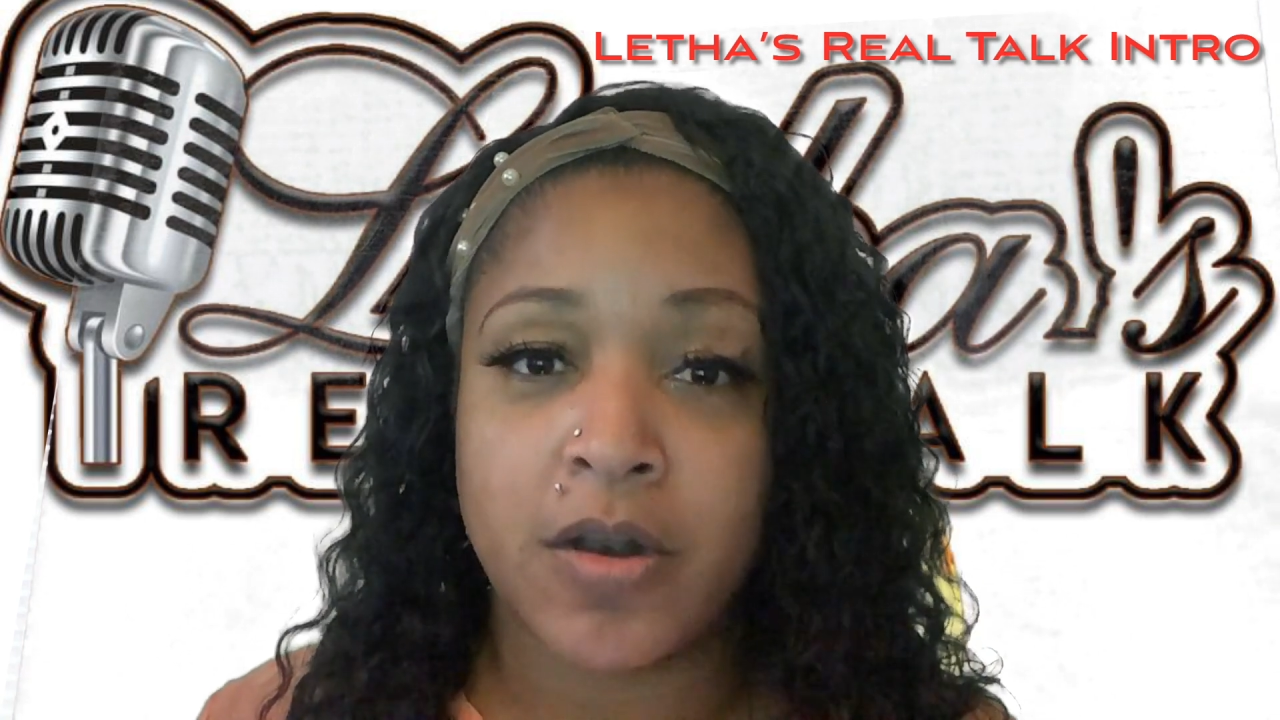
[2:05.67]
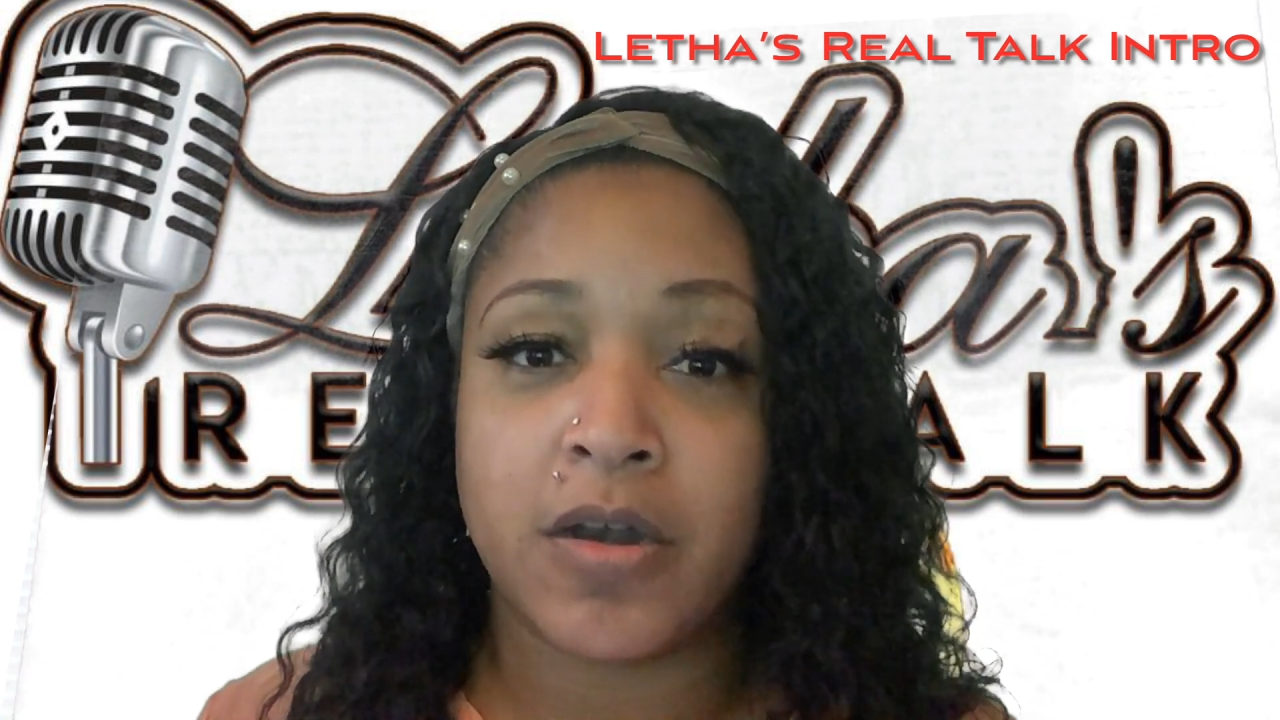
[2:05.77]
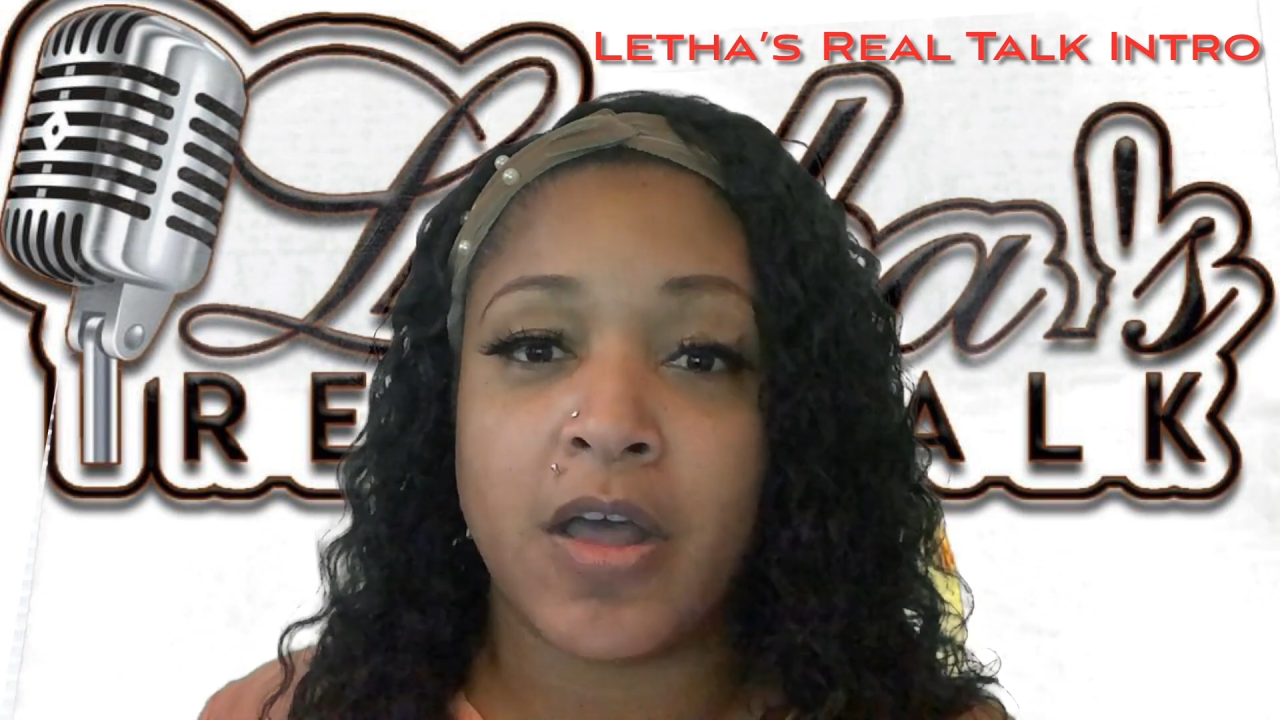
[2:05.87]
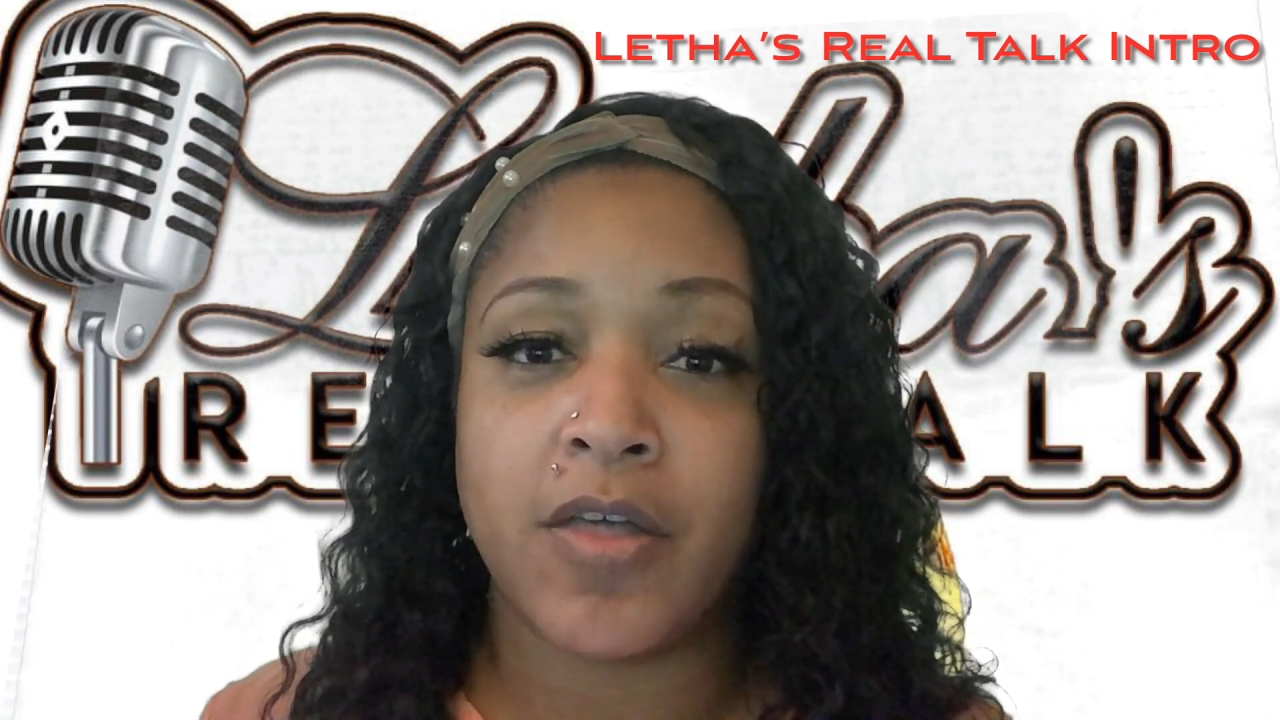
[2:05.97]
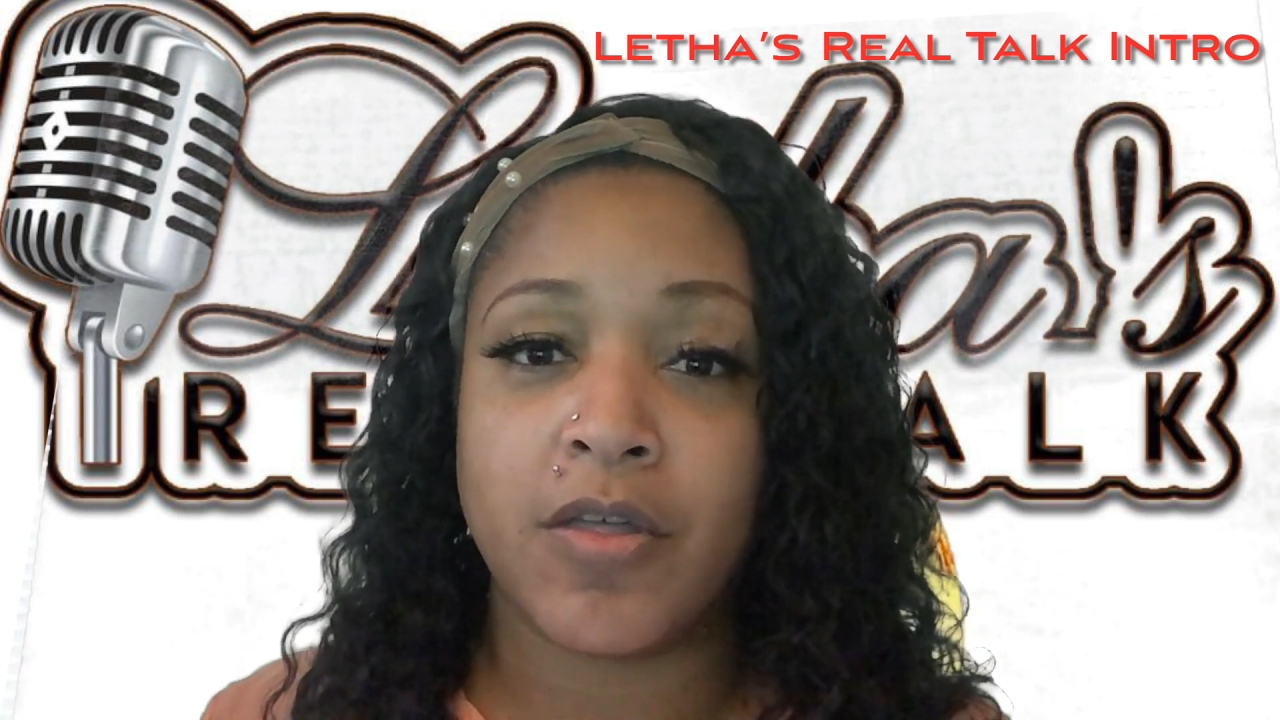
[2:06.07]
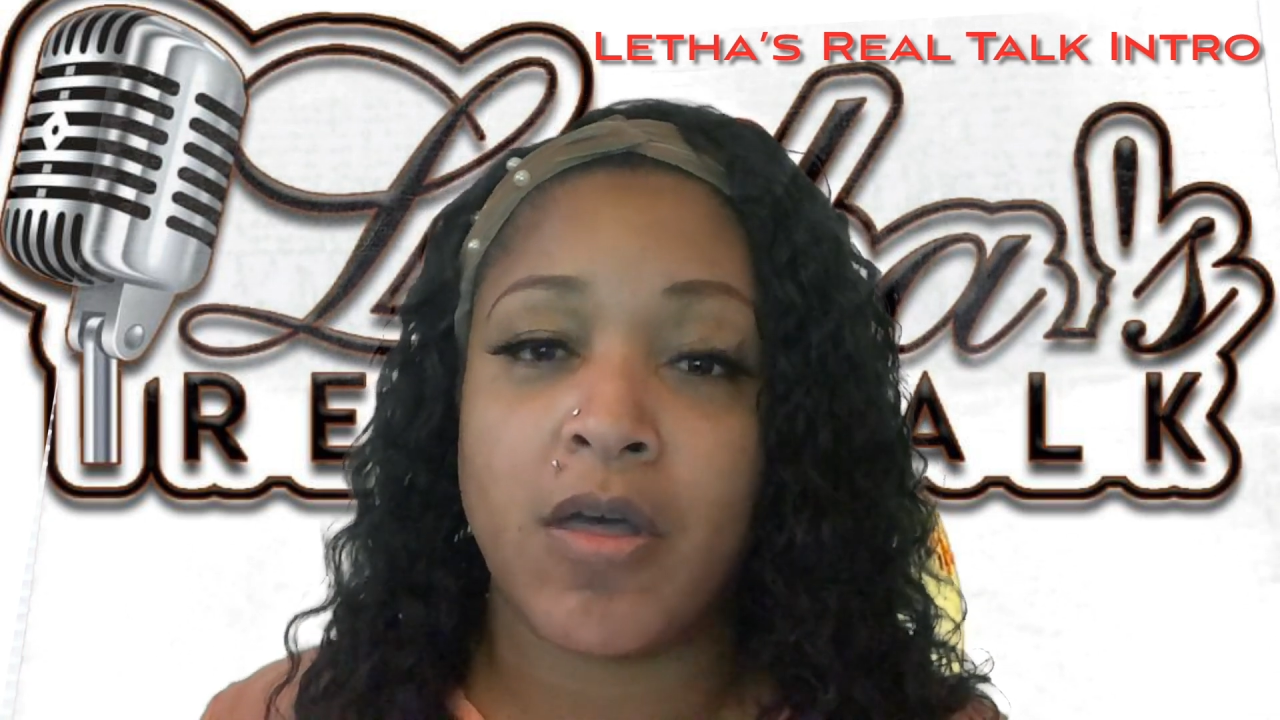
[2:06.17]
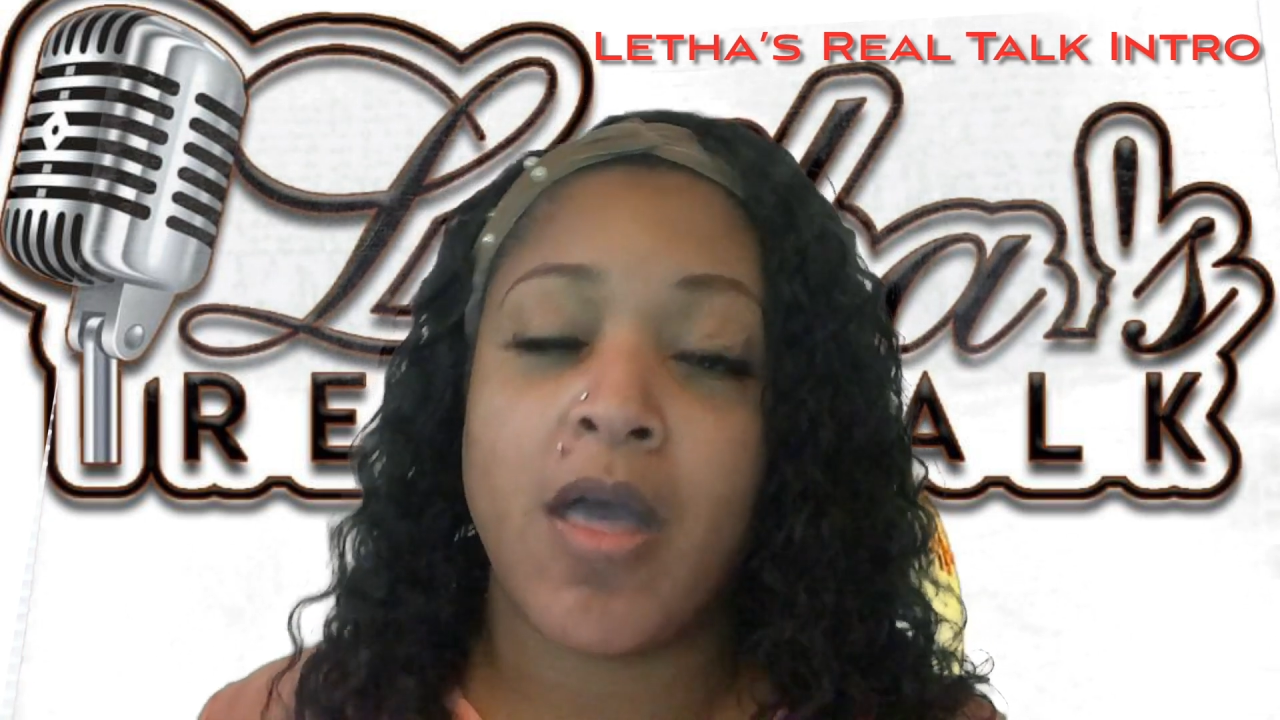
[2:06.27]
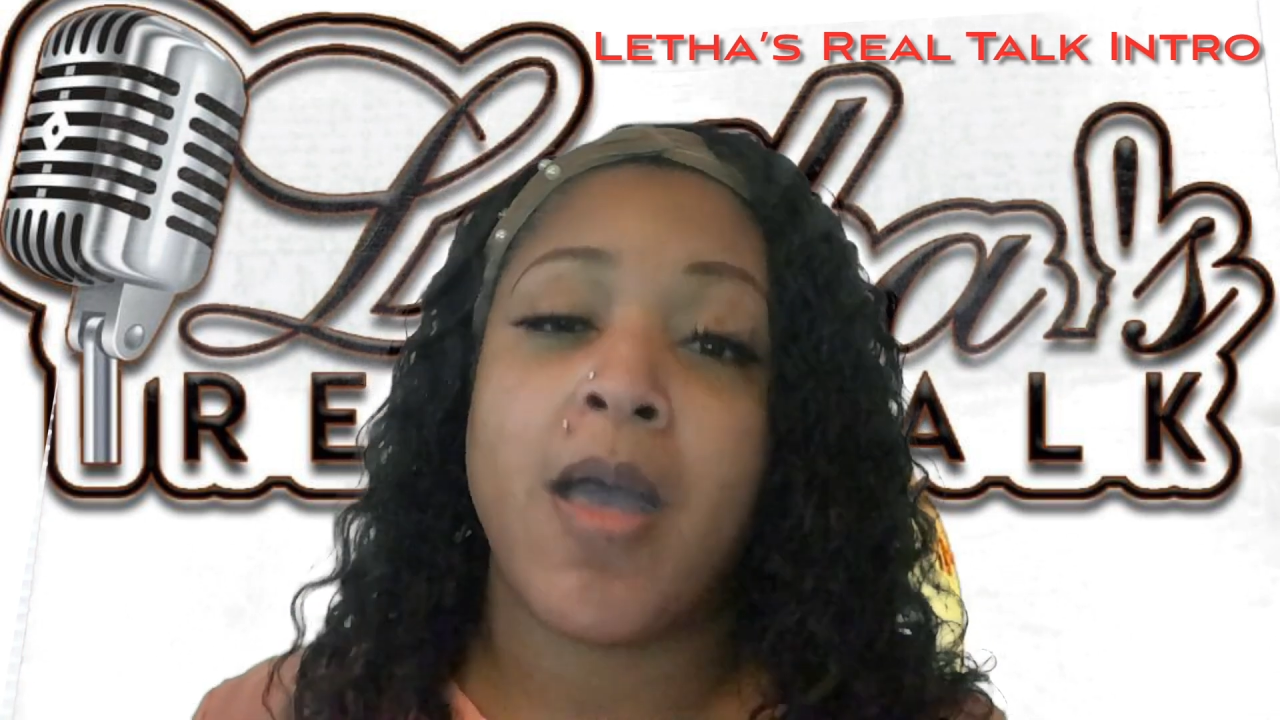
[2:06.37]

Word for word: another